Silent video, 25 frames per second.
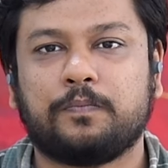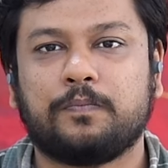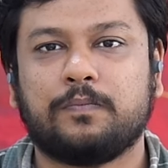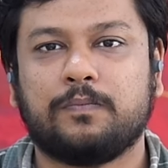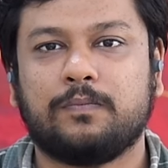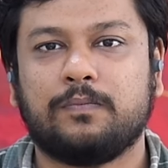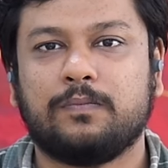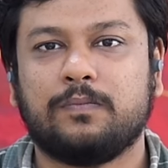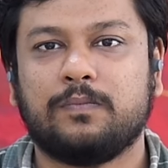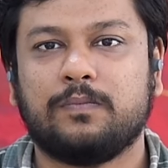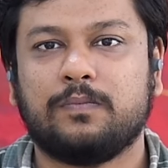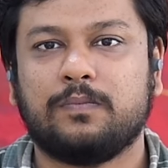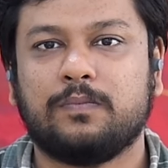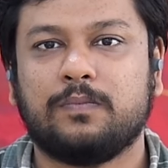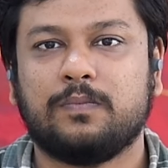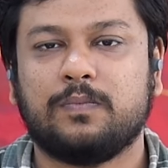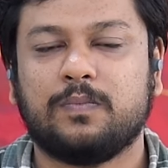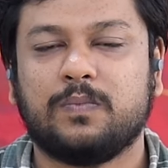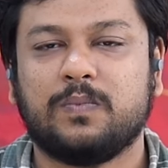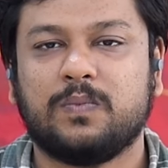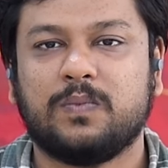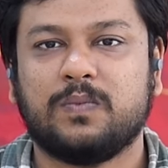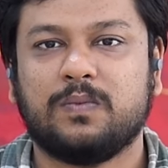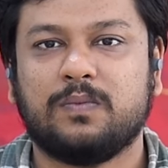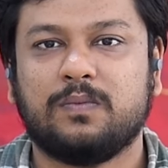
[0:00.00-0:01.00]

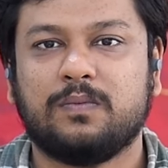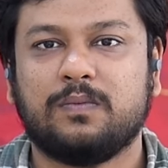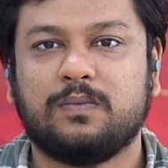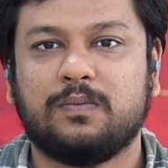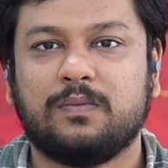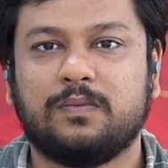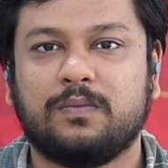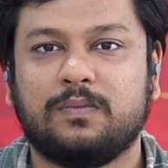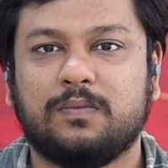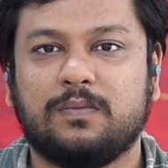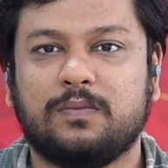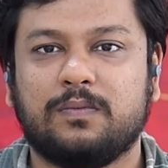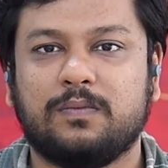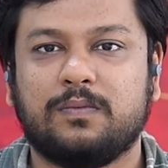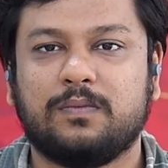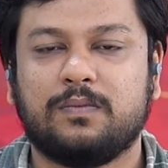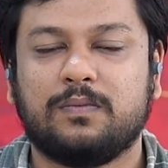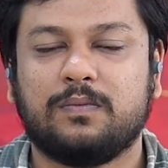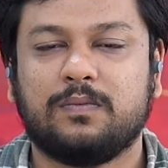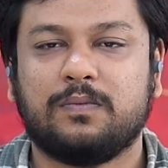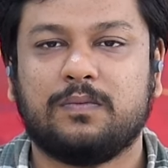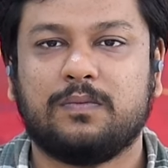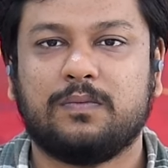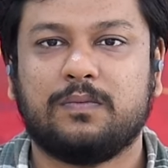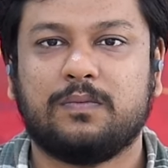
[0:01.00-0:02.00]

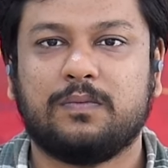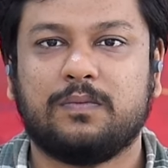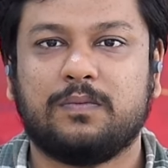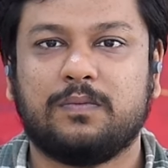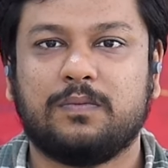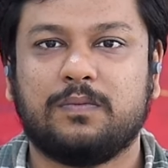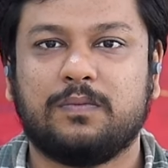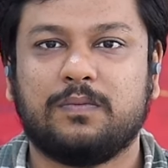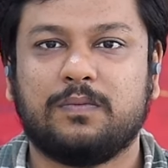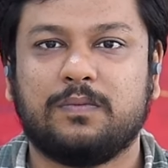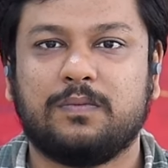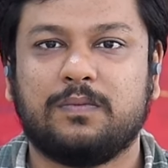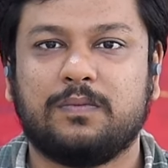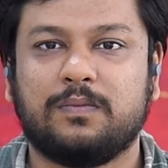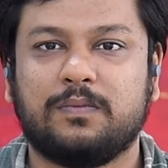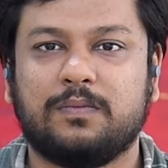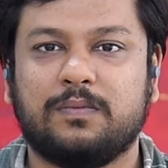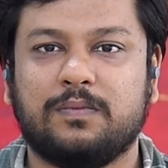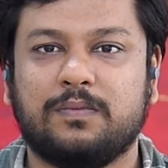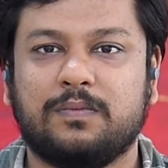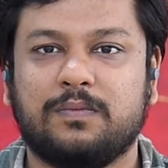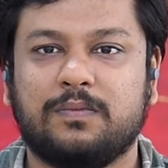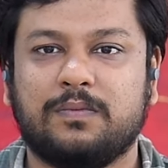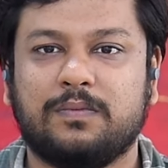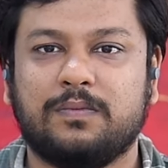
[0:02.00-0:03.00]

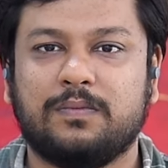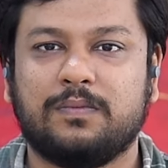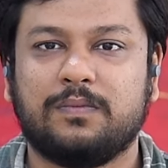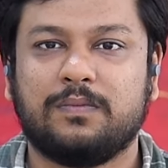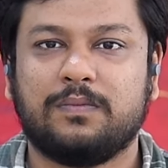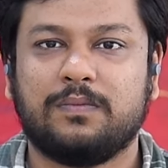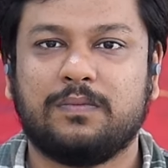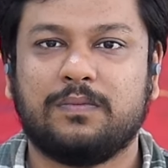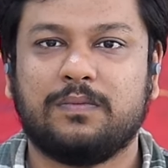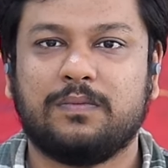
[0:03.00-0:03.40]
The person shown says nothing.